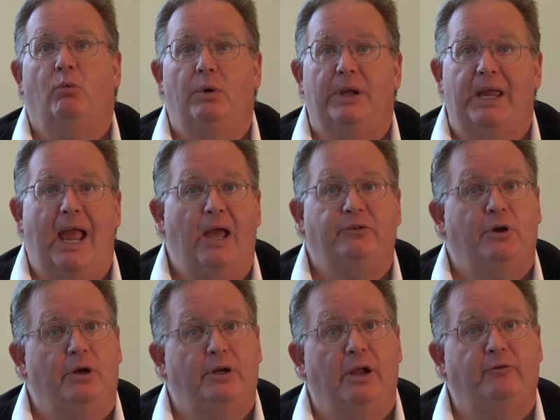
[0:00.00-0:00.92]
We
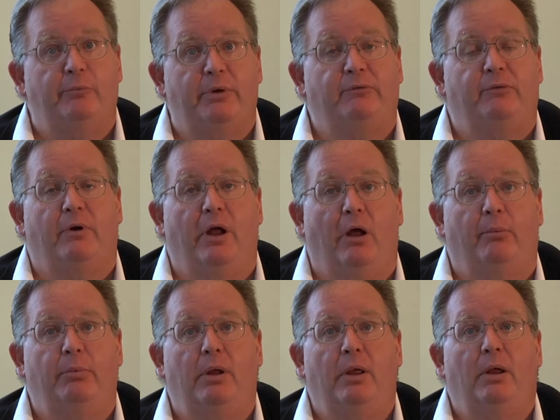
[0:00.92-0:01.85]
ask our government for help.